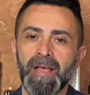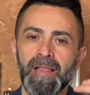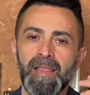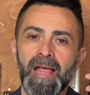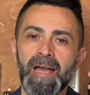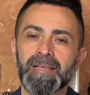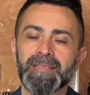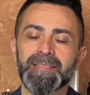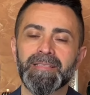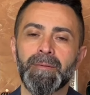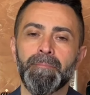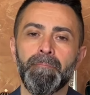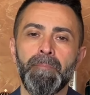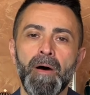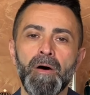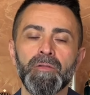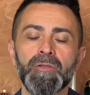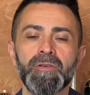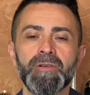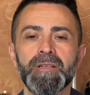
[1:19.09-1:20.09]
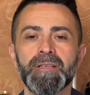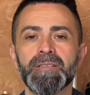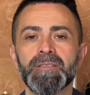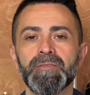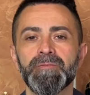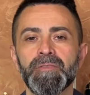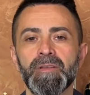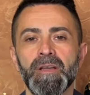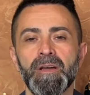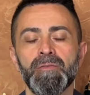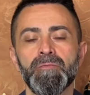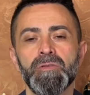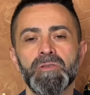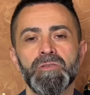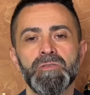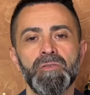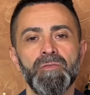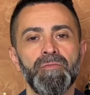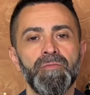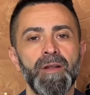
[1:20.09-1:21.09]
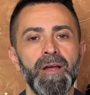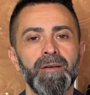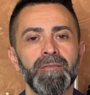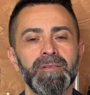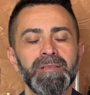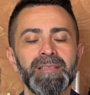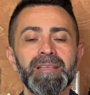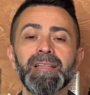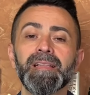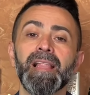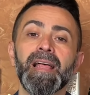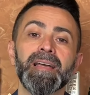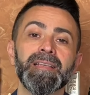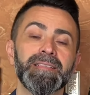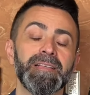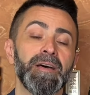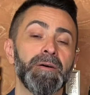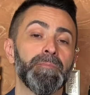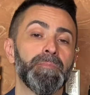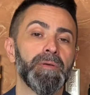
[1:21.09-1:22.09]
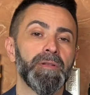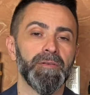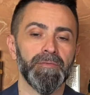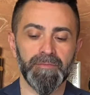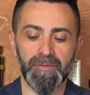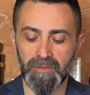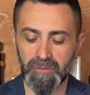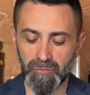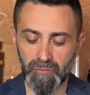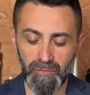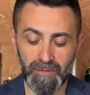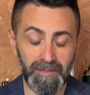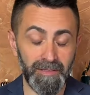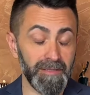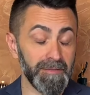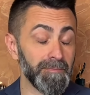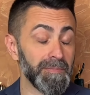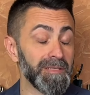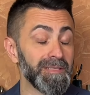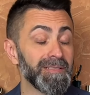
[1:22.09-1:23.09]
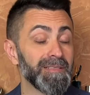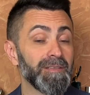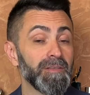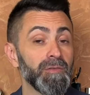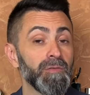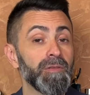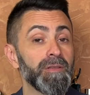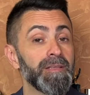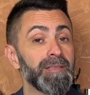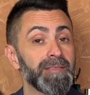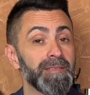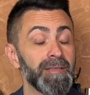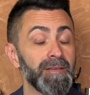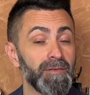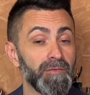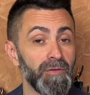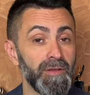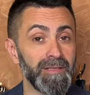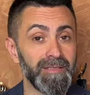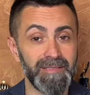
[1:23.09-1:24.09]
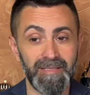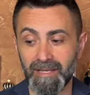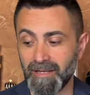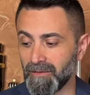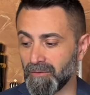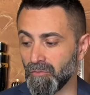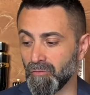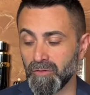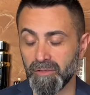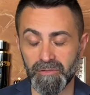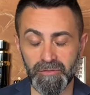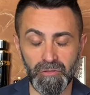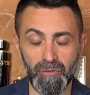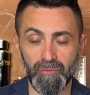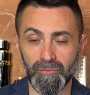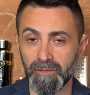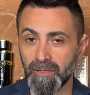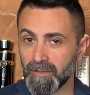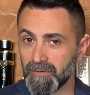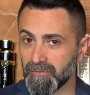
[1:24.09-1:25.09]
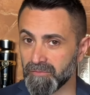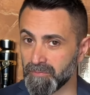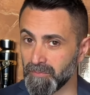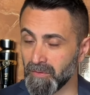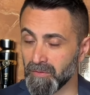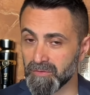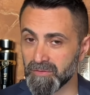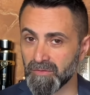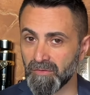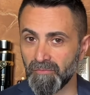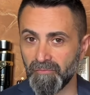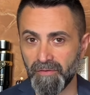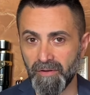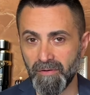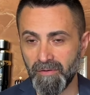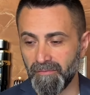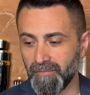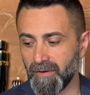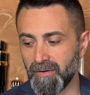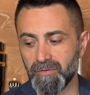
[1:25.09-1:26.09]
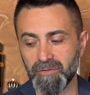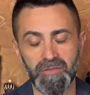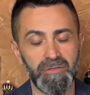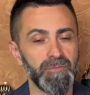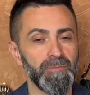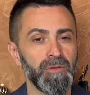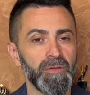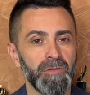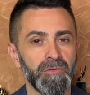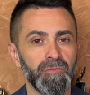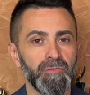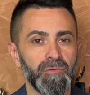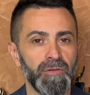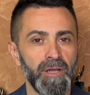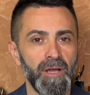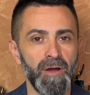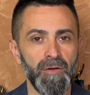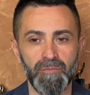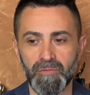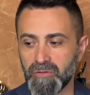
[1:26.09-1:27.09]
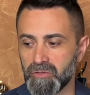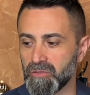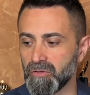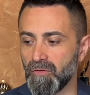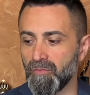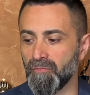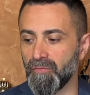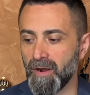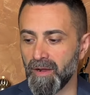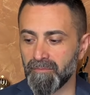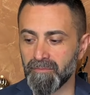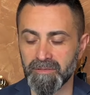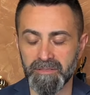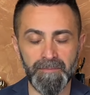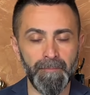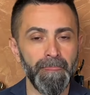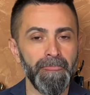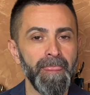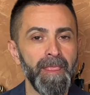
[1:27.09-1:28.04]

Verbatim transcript: Lacks the powderness of the original fragrance and lacks a bit of the sweetness, but still it's a great scent on its own that smells very very similar to the original fragrance.